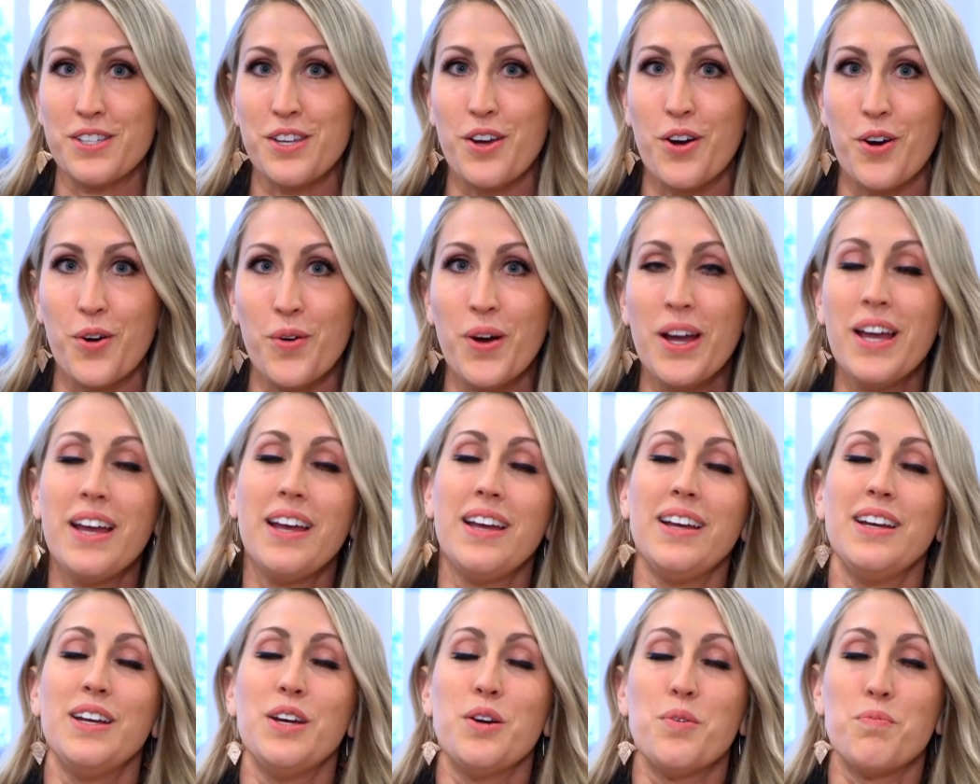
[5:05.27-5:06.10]
So
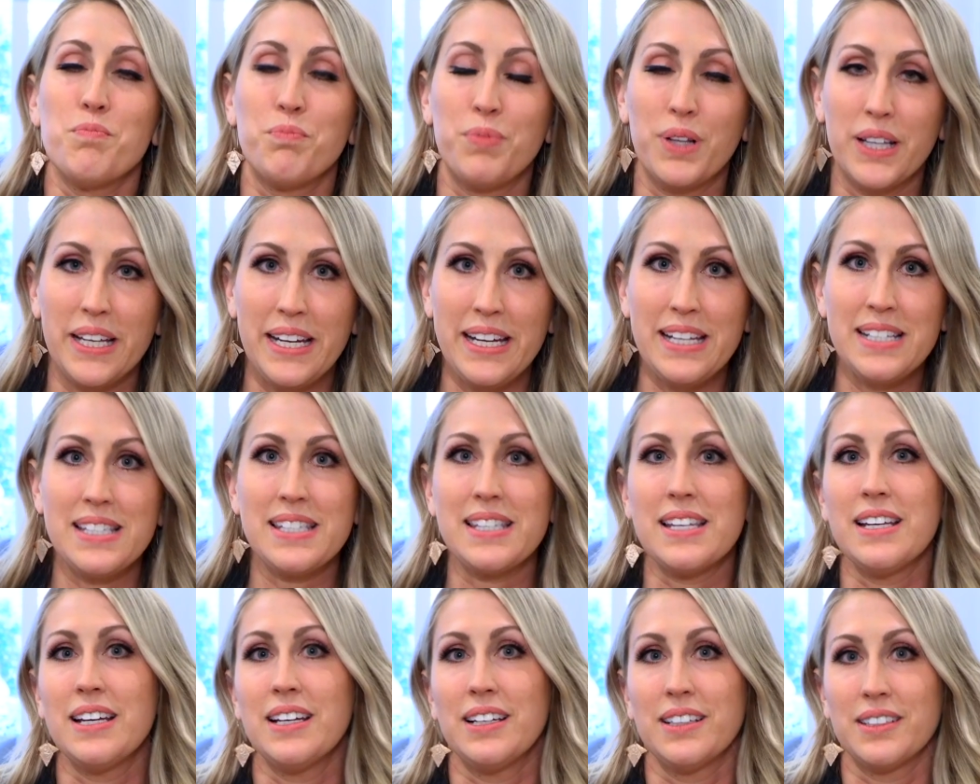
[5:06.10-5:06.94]
please
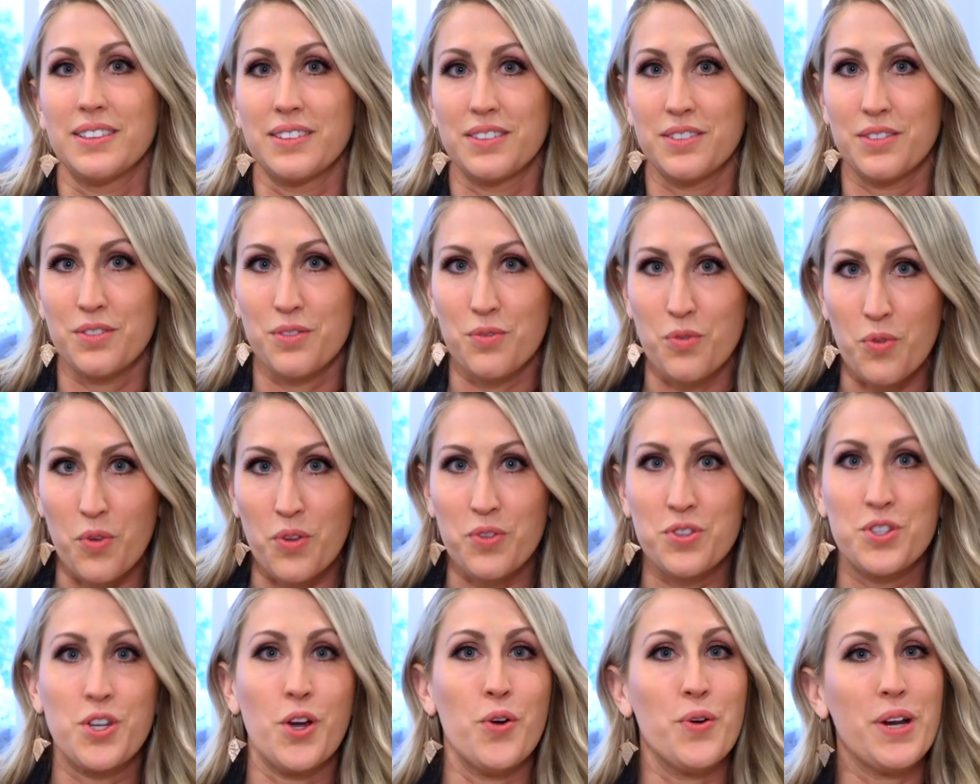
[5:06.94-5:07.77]

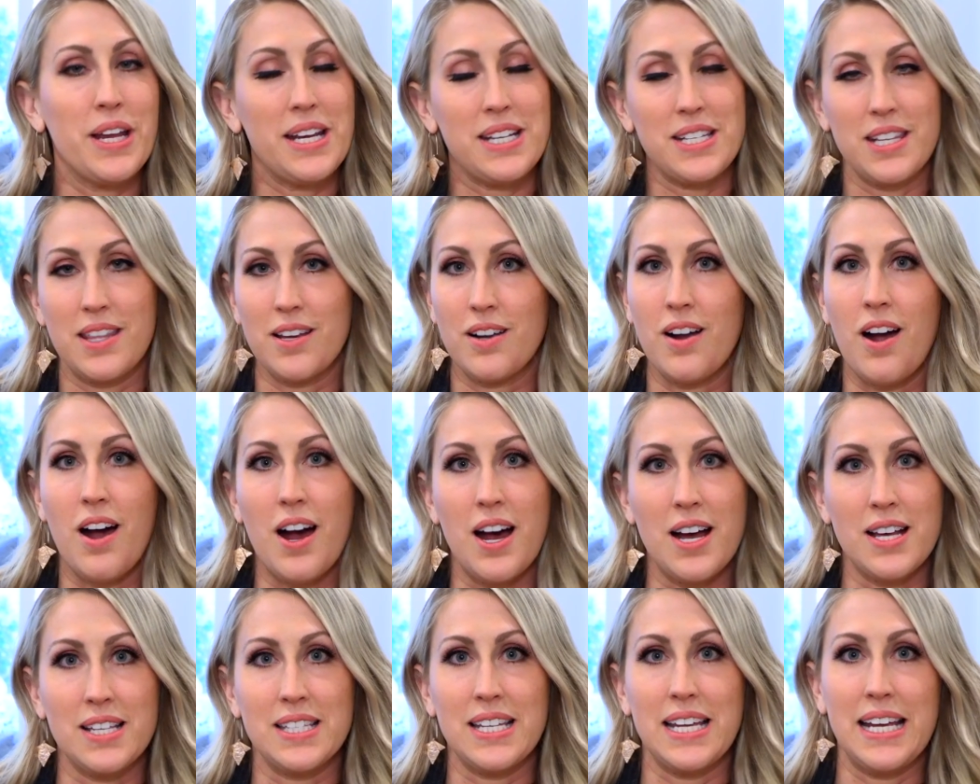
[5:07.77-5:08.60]
donate to the
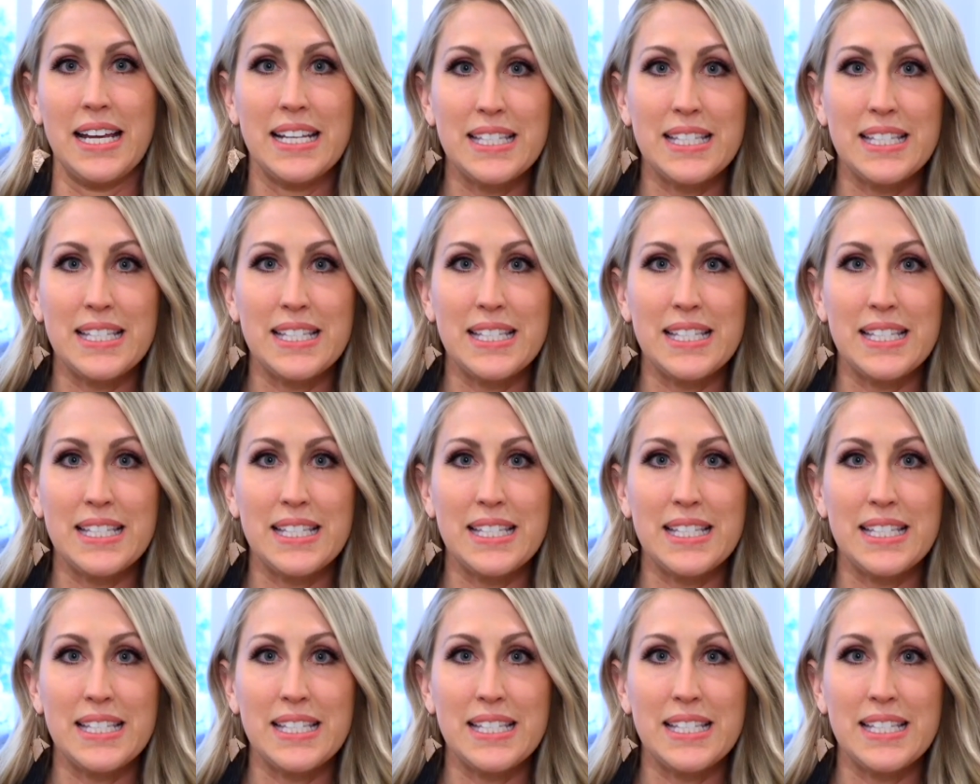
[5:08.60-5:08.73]
cause.